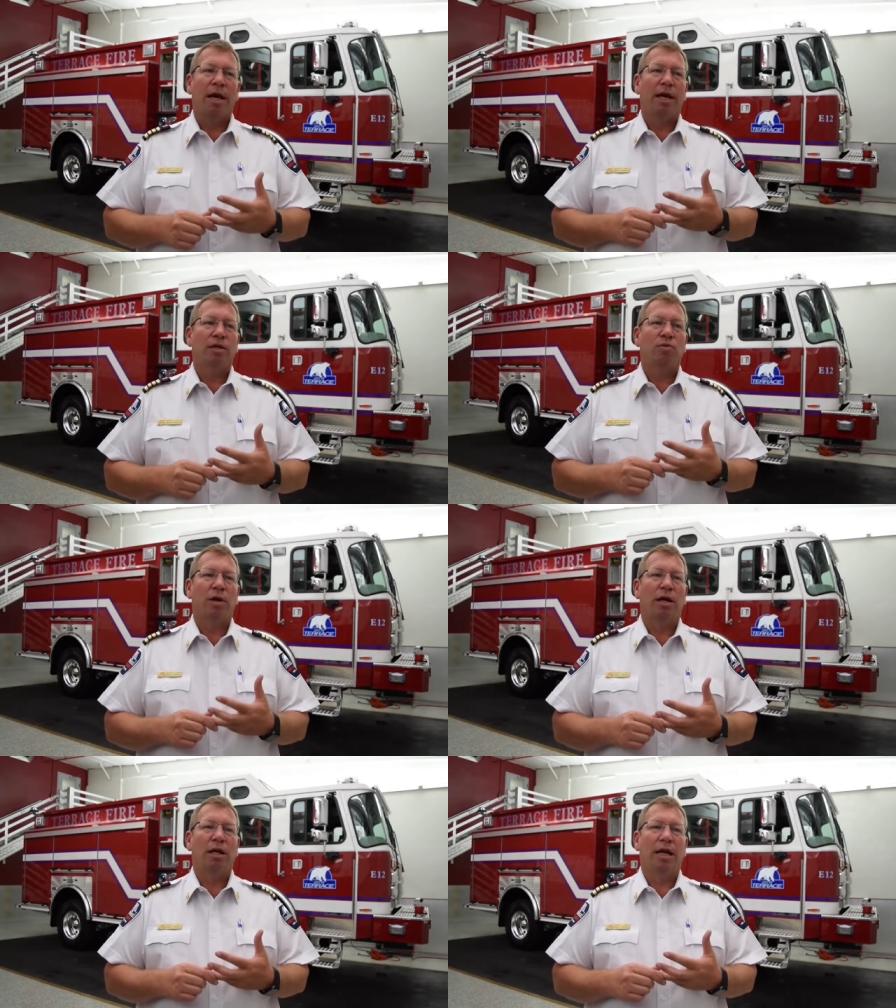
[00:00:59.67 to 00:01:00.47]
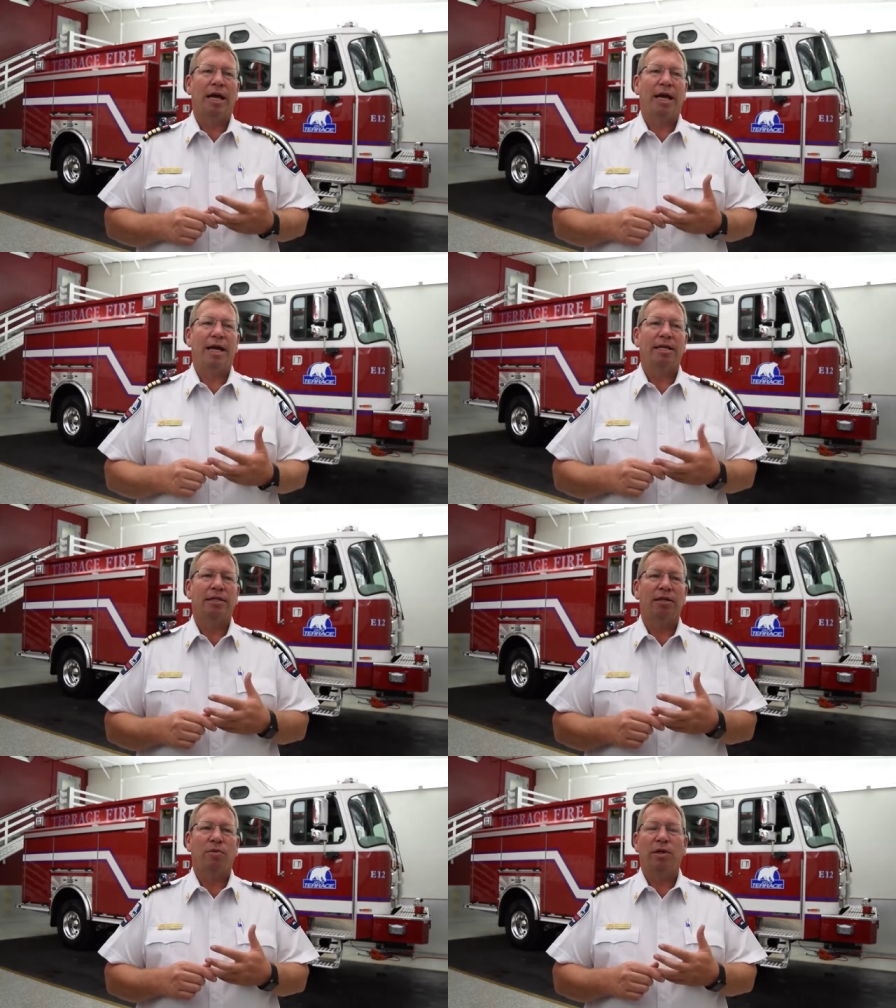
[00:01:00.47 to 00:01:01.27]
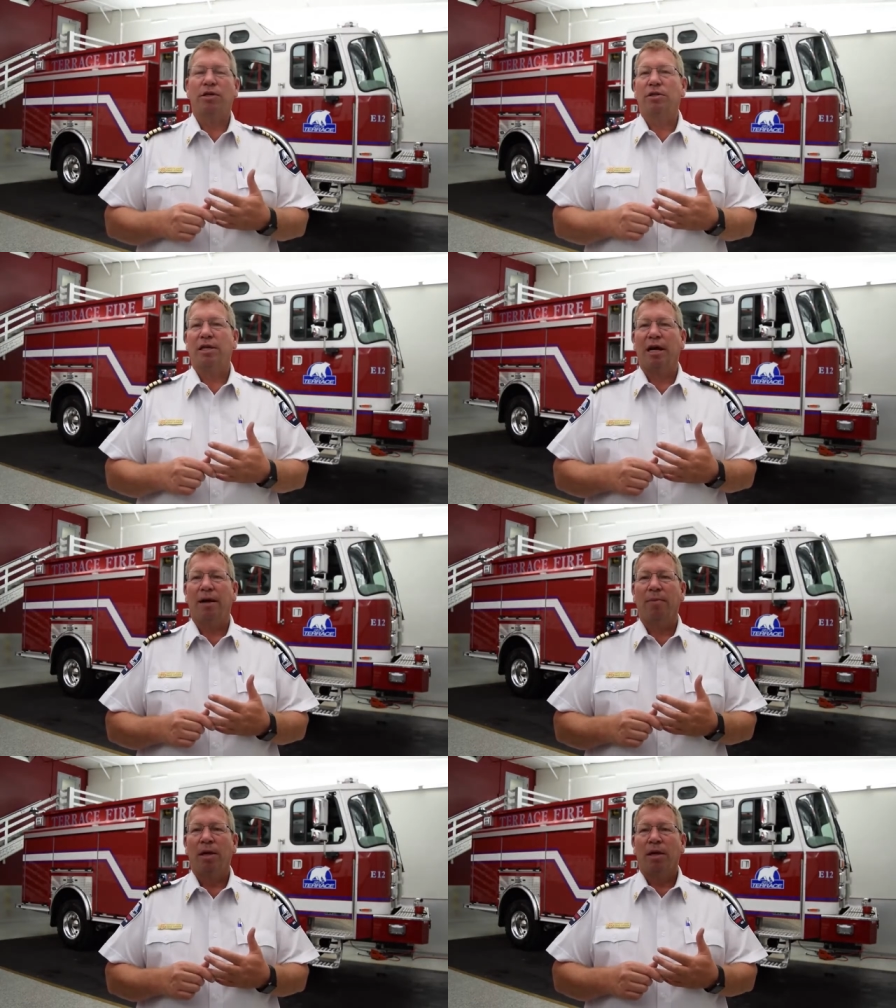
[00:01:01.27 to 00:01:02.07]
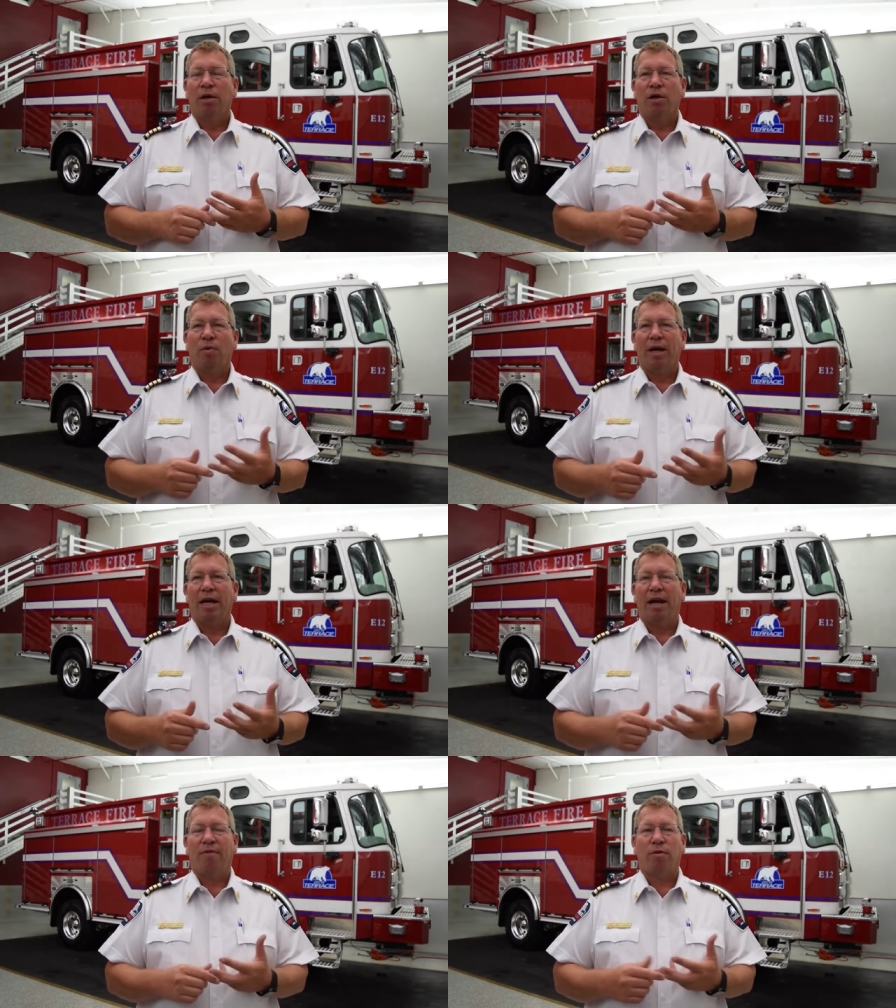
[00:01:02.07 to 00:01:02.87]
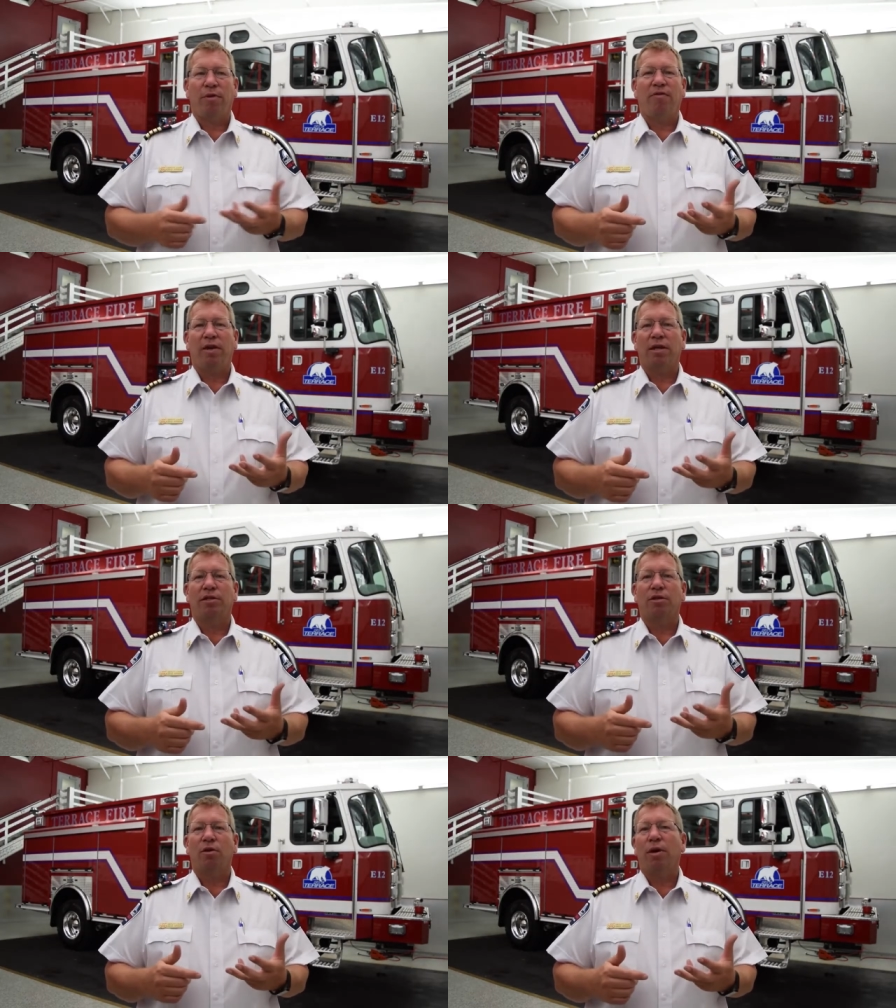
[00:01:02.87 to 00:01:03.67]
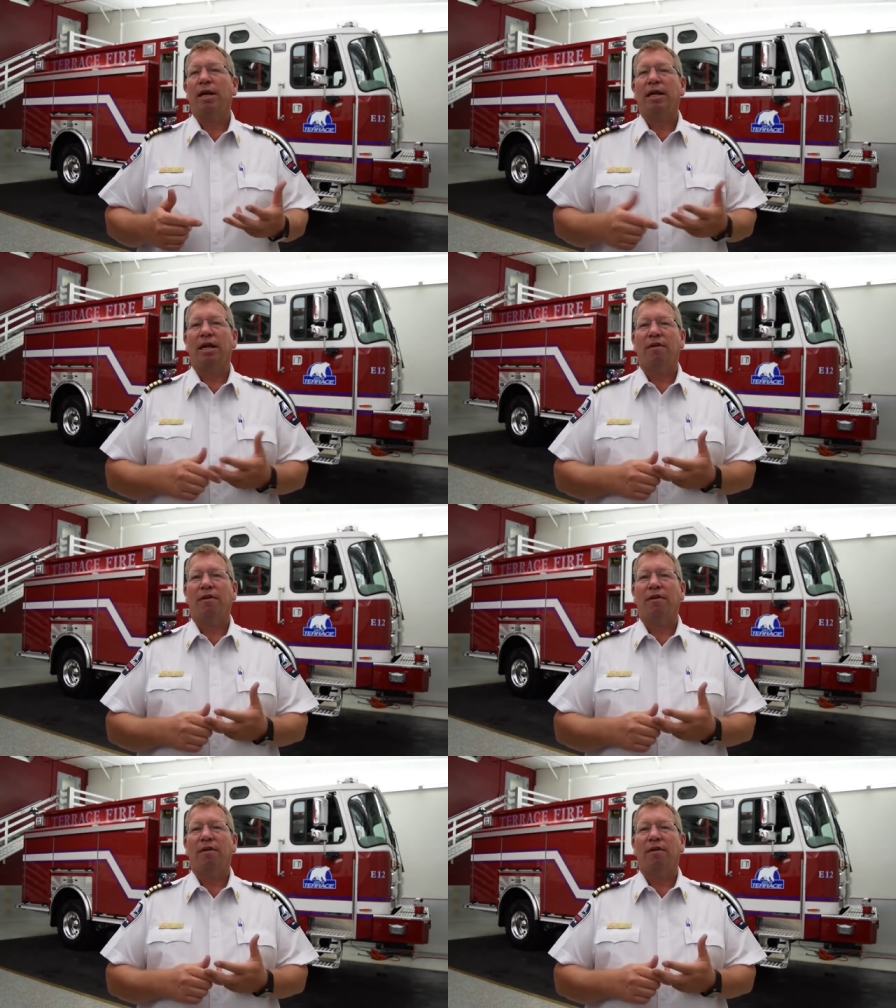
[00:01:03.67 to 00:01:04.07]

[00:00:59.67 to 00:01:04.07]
as well as in the winter time, we can have 3 feet of snow at any